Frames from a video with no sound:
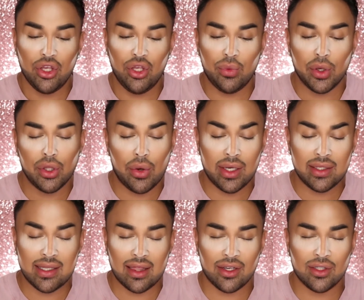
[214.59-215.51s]
you will
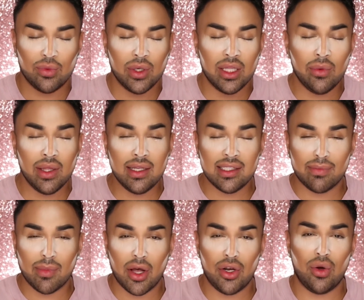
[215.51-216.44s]
notice that there's really
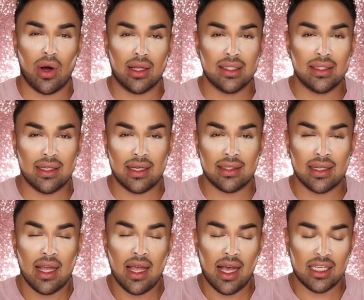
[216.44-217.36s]
small nuances
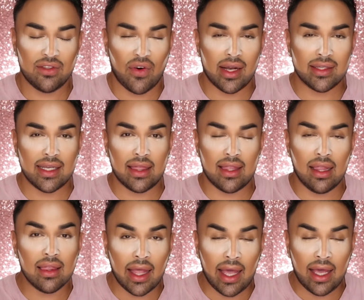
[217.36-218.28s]
as far as like the
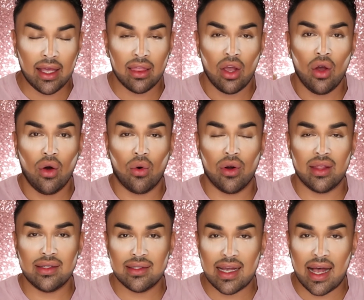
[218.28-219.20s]
length or
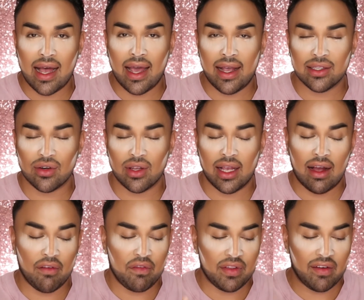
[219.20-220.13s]
the size or like
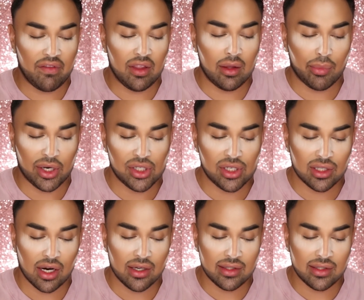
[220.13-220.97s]
how fluffy the brushes are.